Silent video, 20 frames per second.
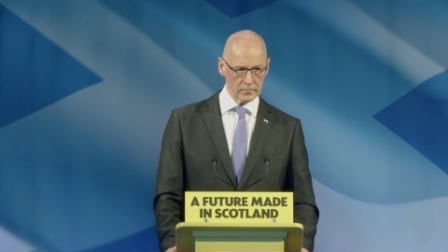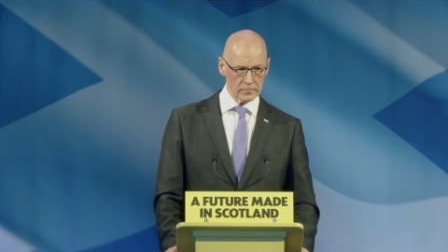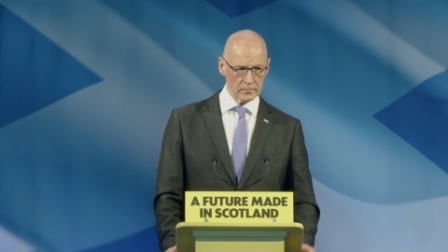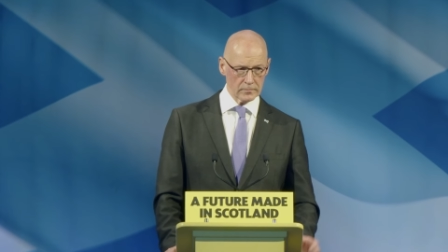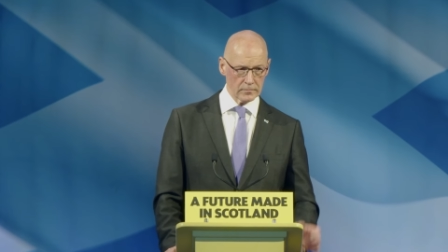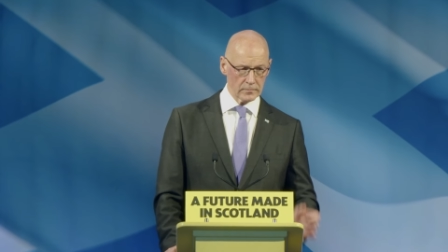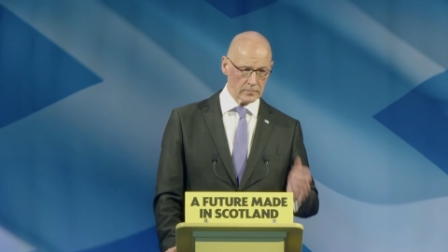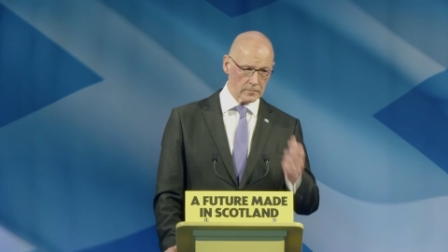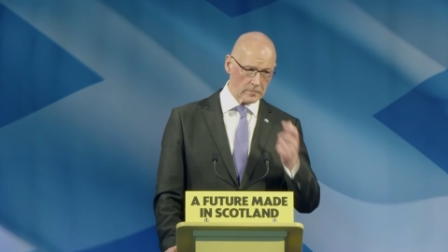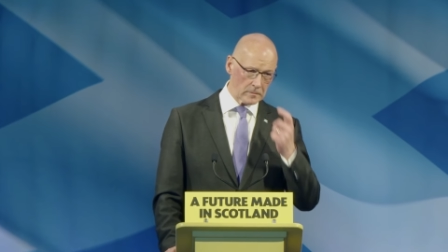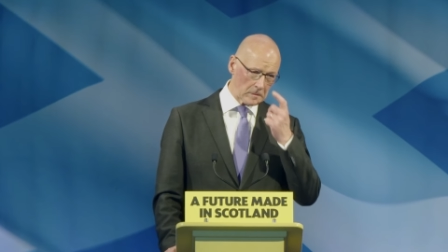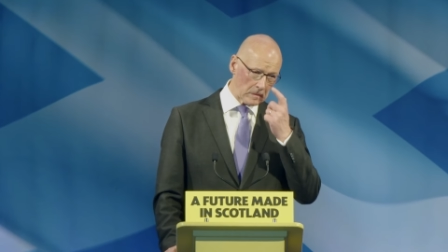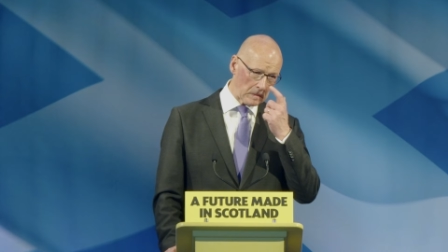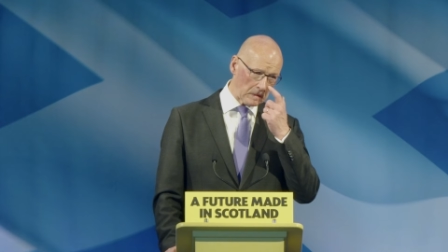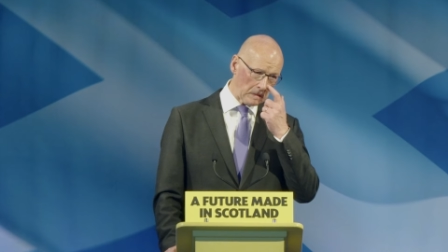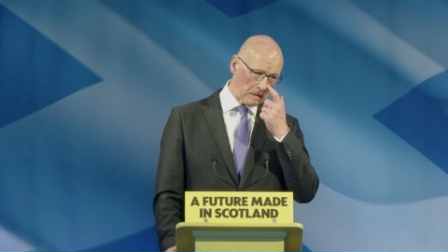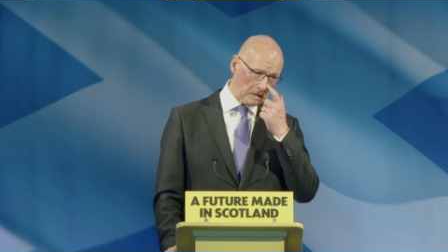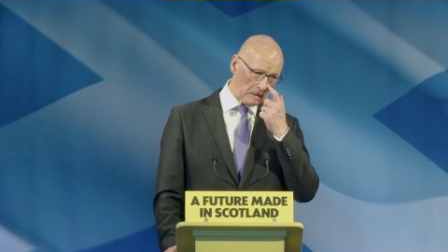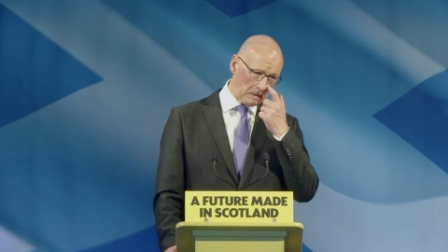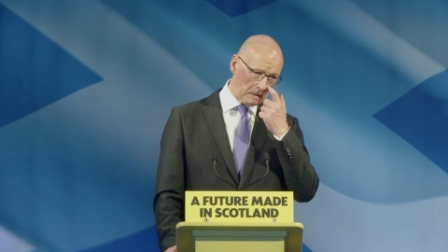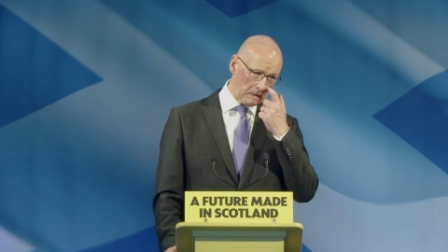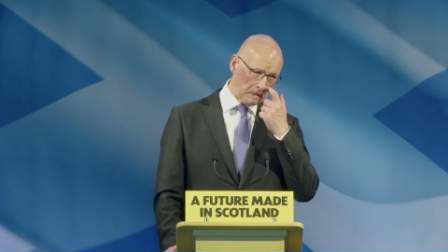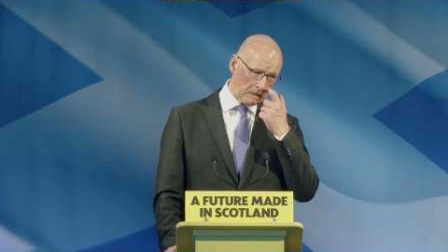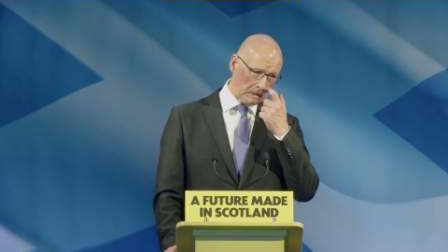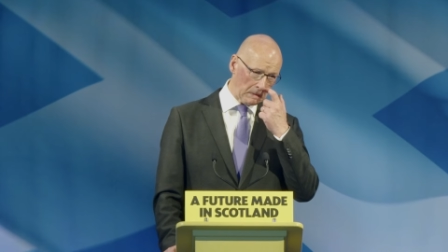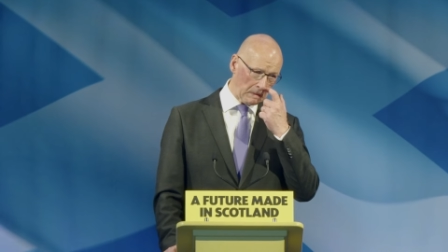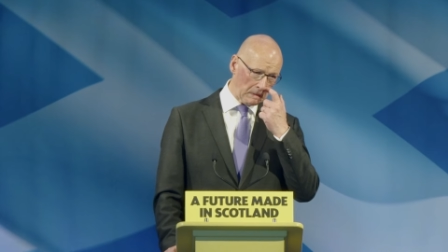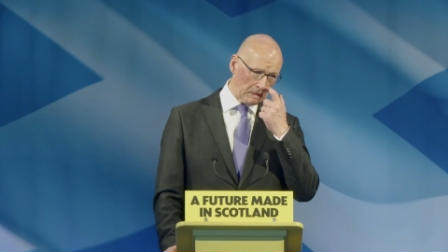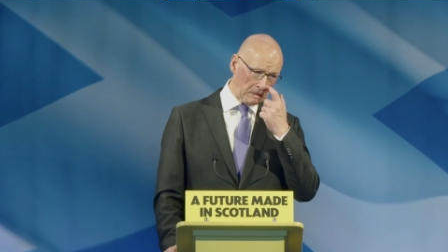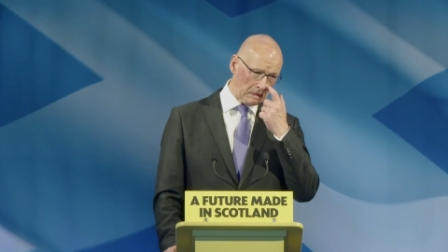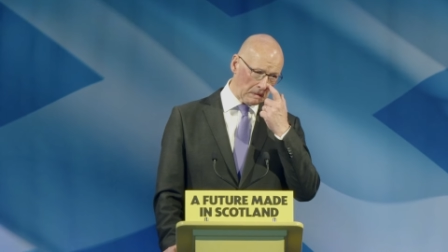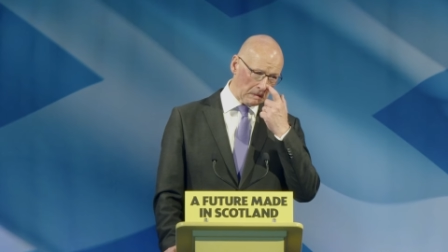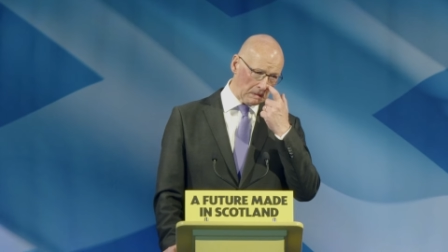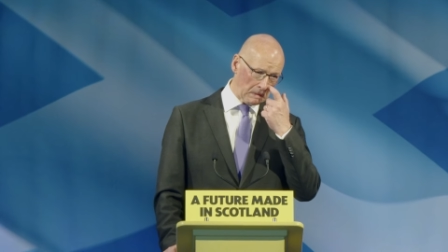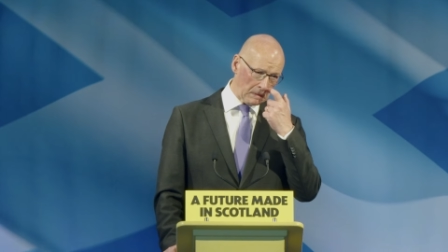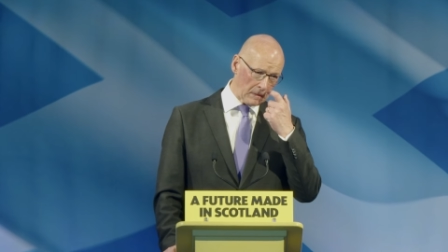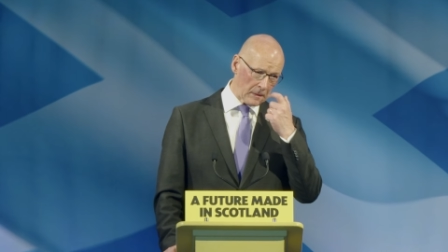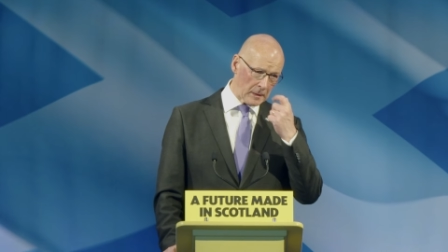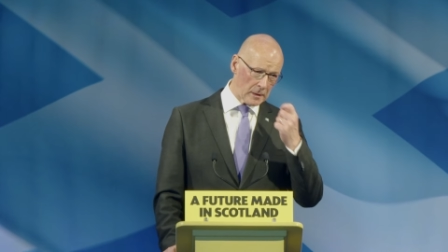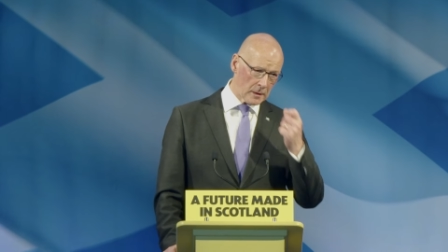what have they actually delivered
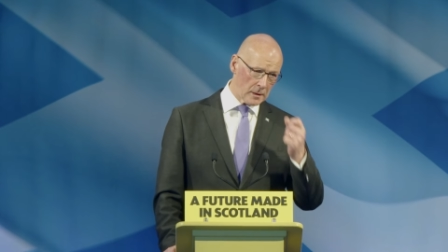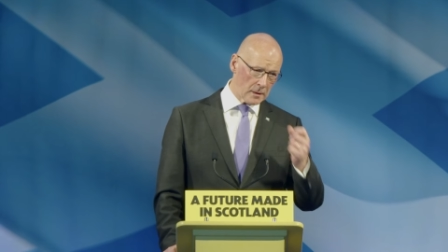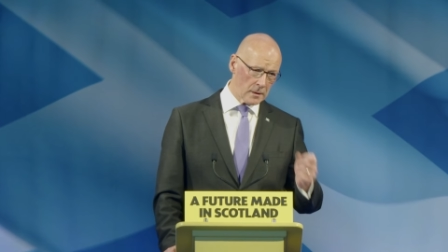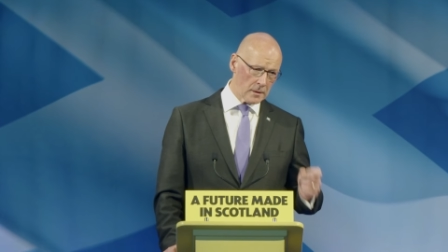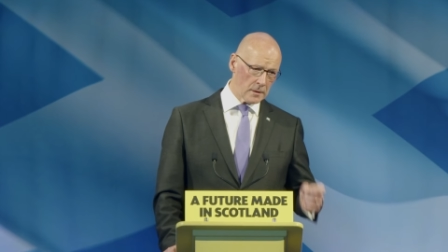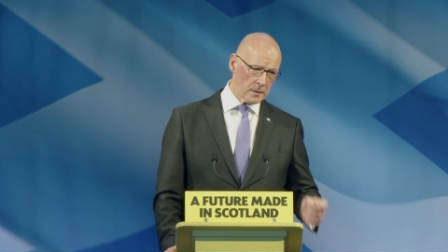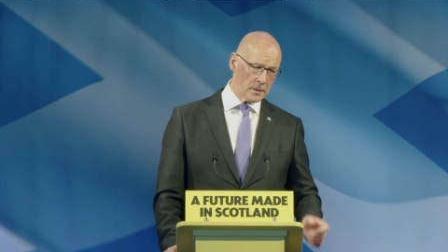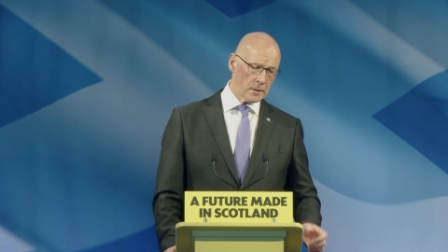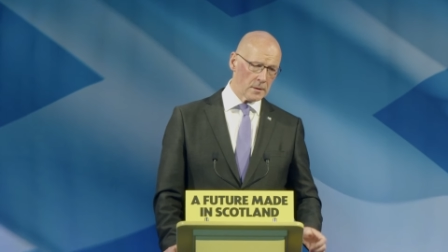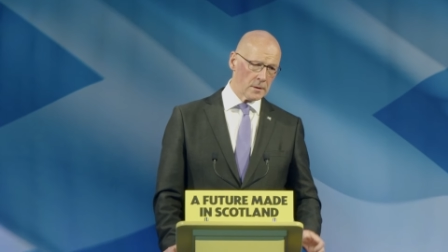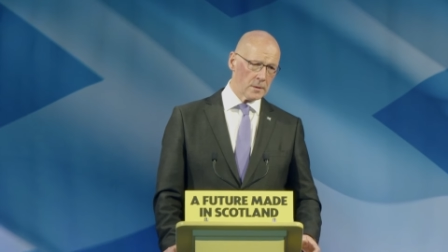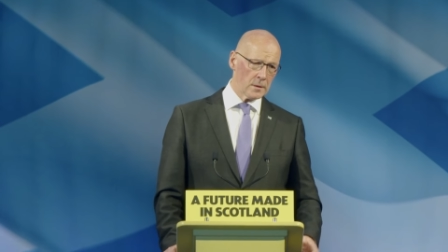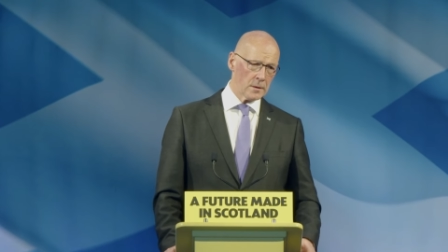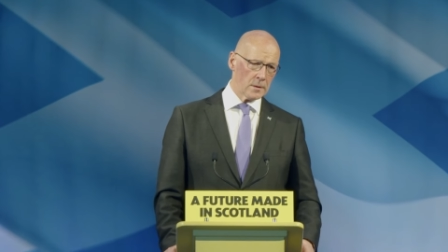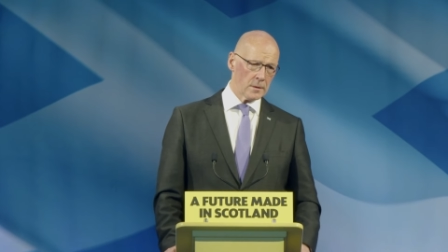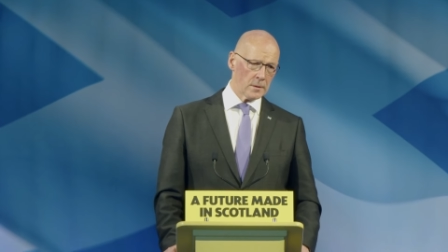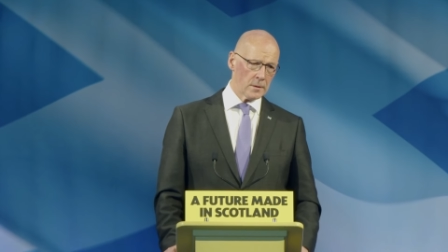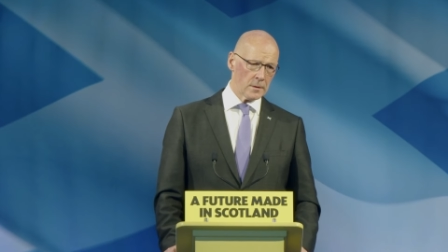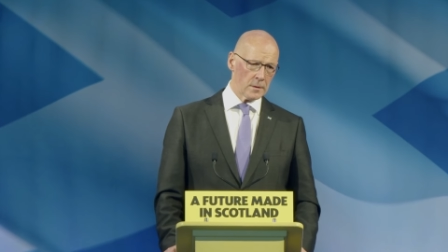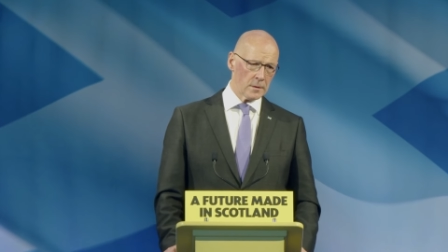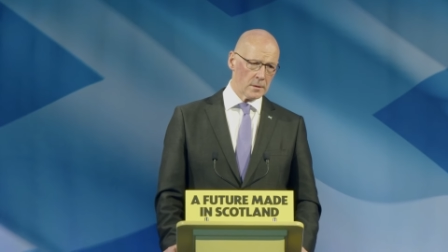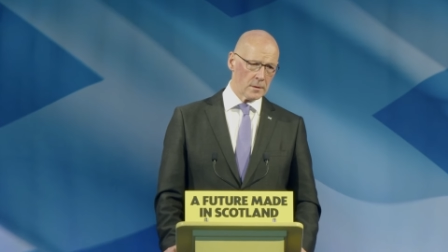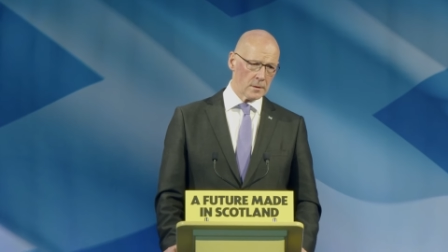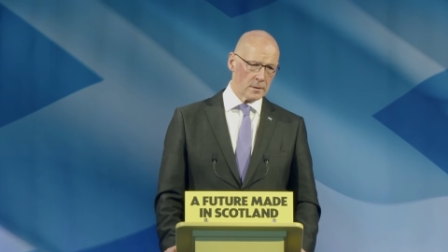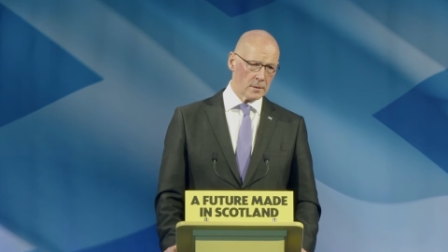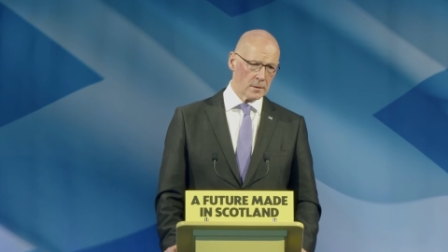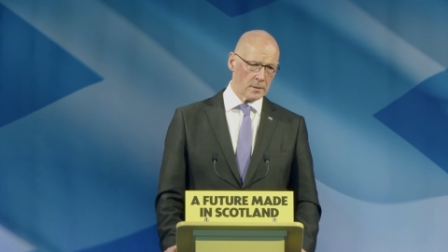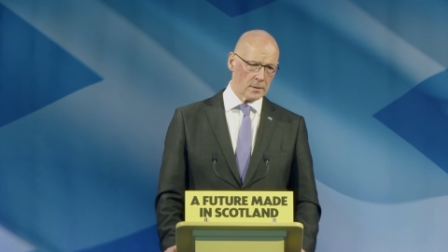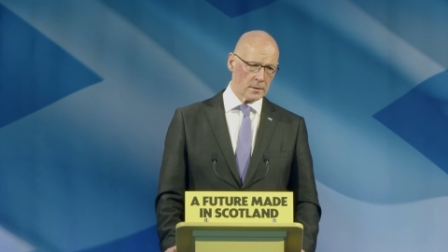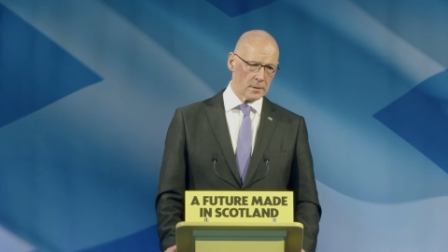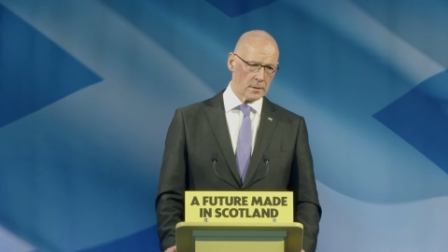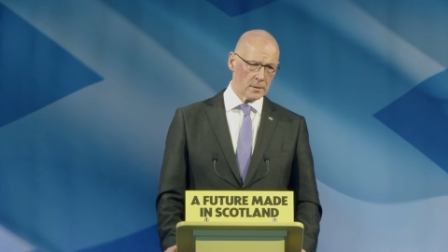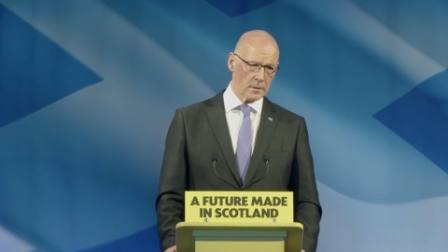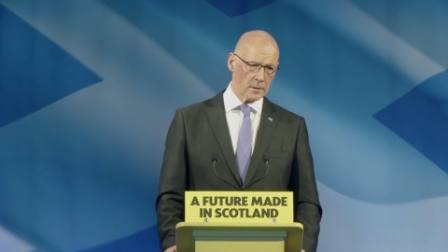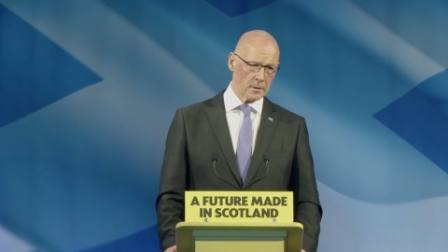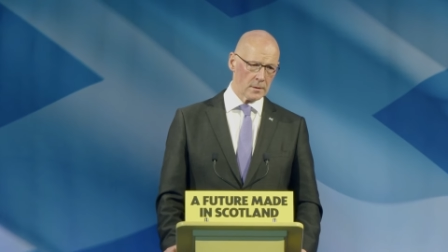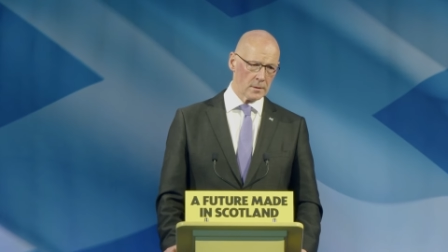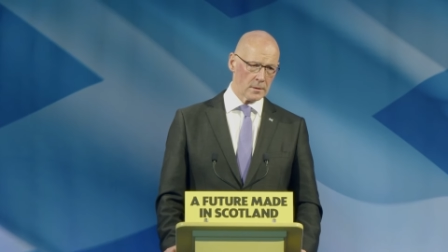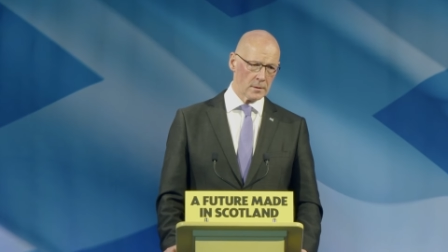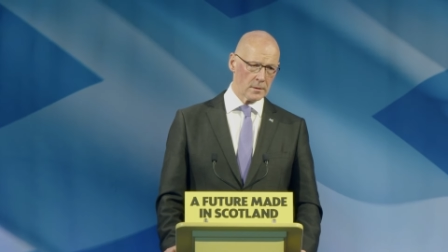for the people of Scotland? Because I can't think of a
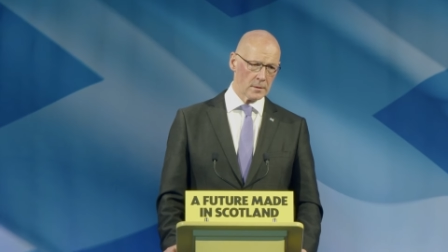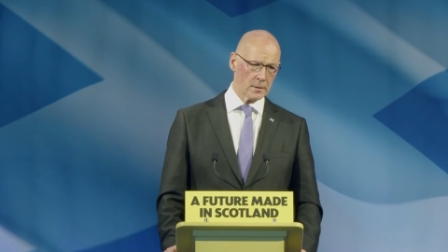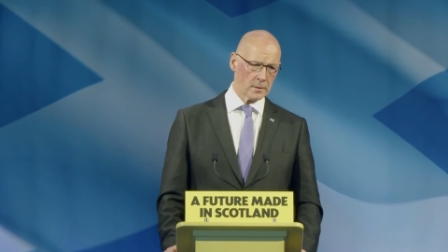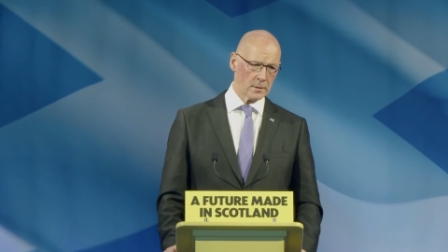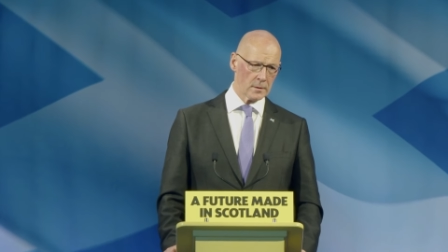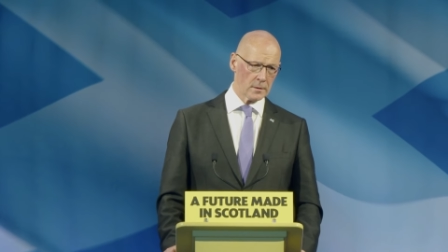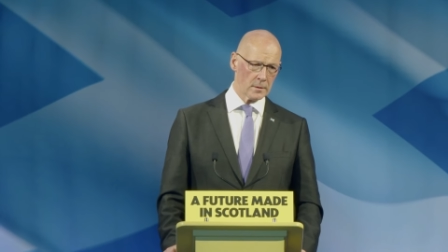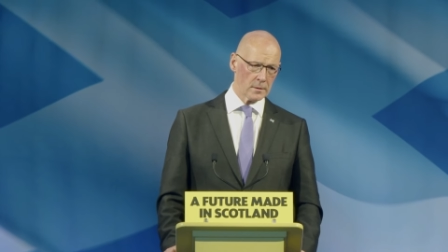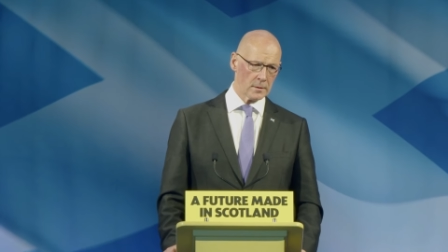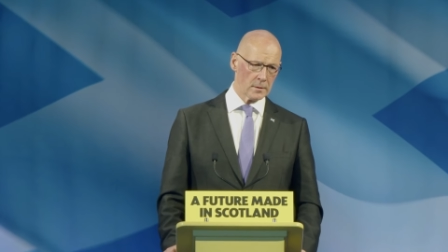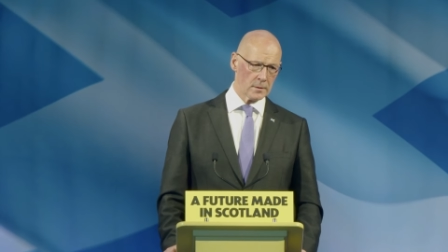single thing.